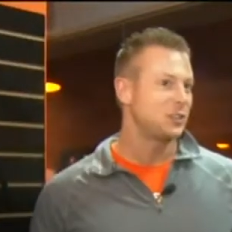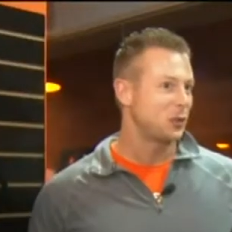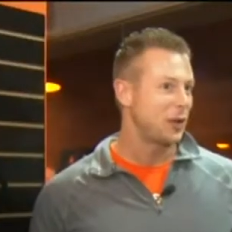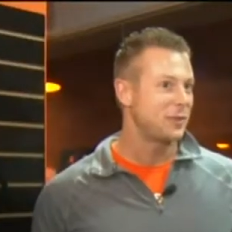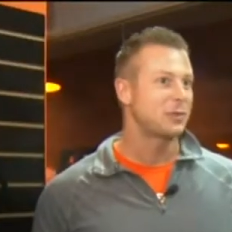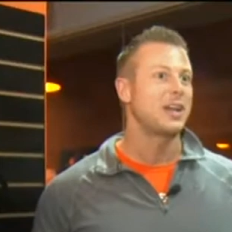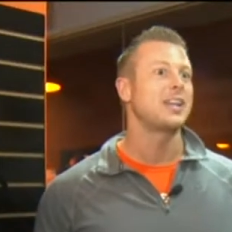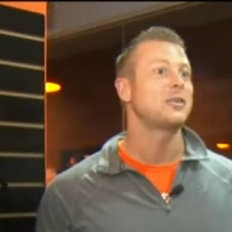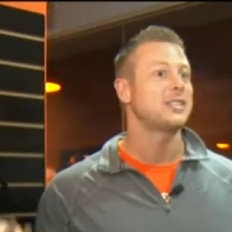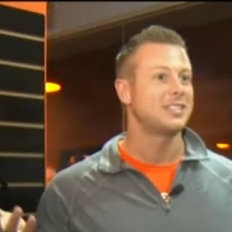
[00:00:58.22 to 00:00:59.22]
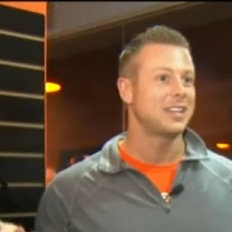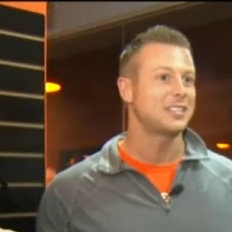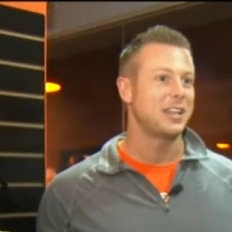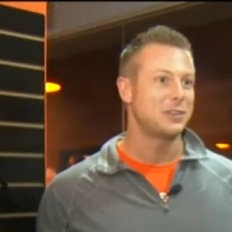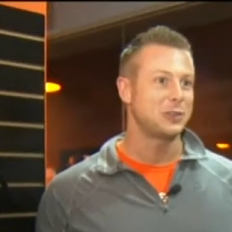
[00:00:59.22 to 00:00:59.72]
enjoyment, probably increased
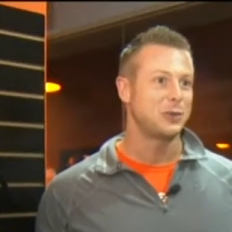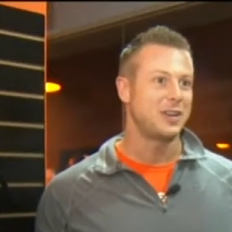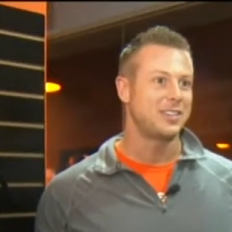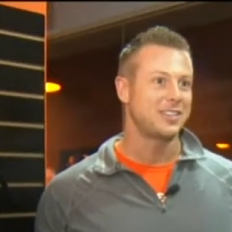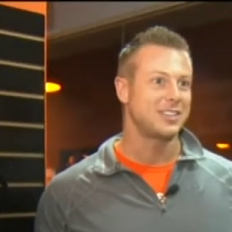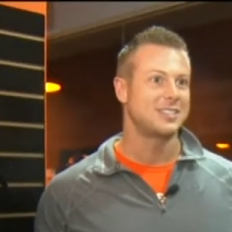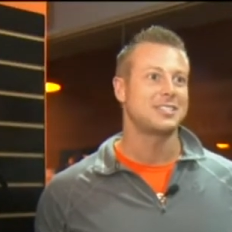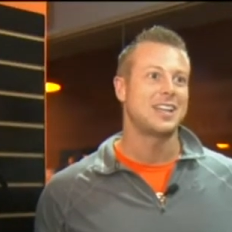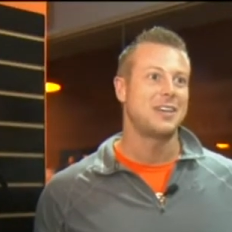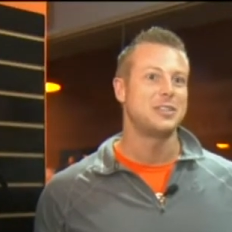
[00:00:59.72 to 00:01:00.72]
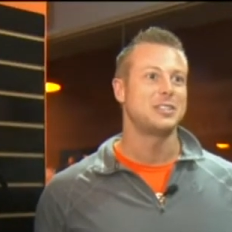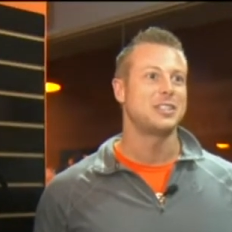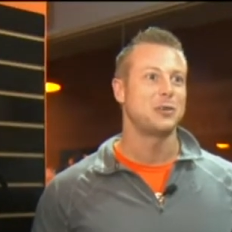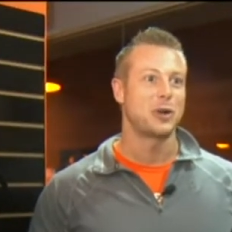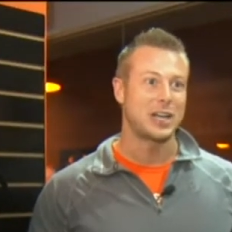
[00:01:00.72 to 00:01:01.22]
sex life as well, because
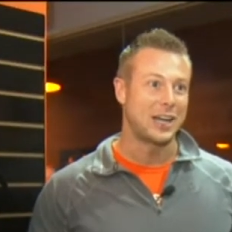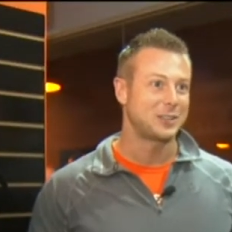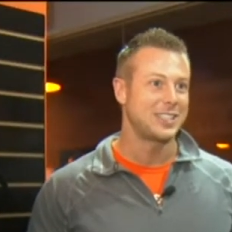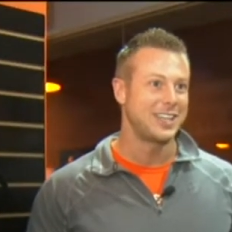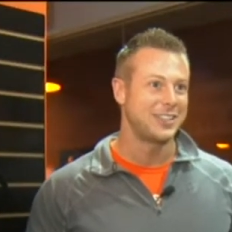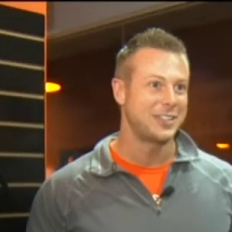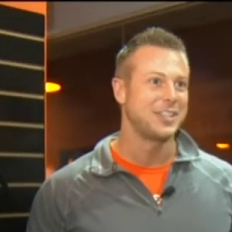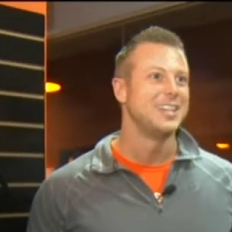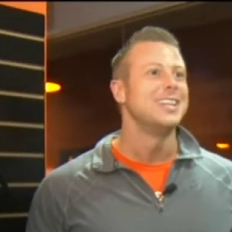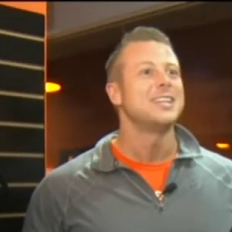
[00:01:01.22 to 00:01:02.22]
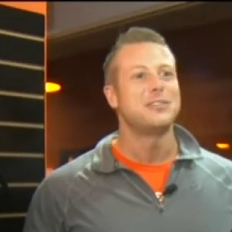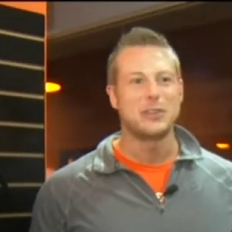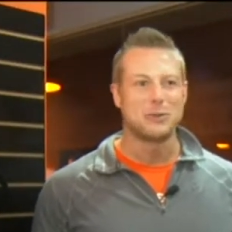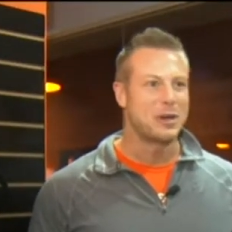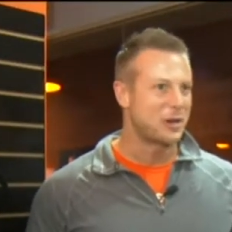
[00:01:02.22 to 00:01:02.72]
obviously working out together,
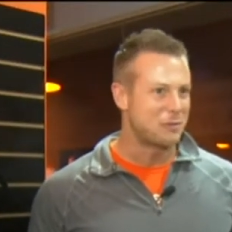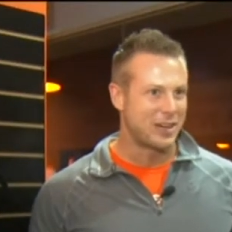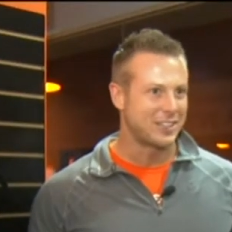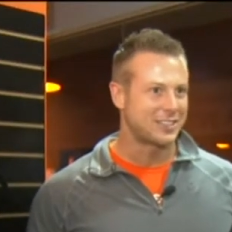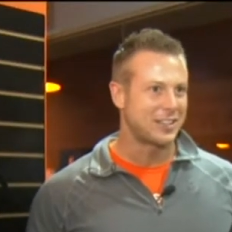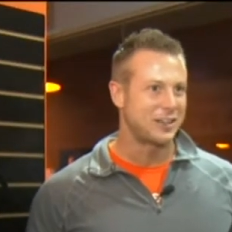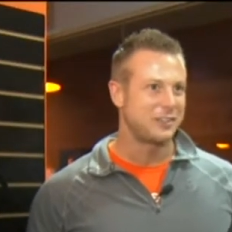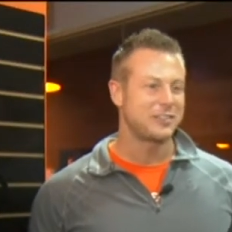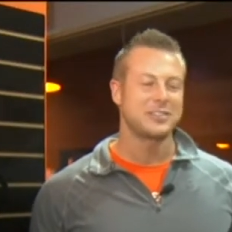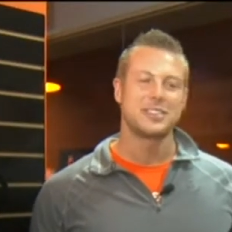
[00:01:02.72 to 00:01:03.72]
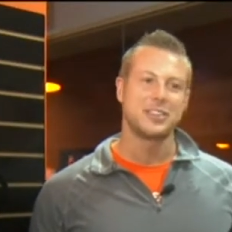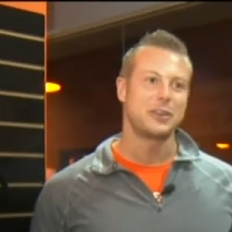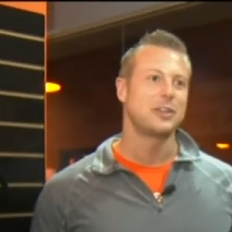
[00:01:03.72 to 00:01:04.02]
feel better about yourself, you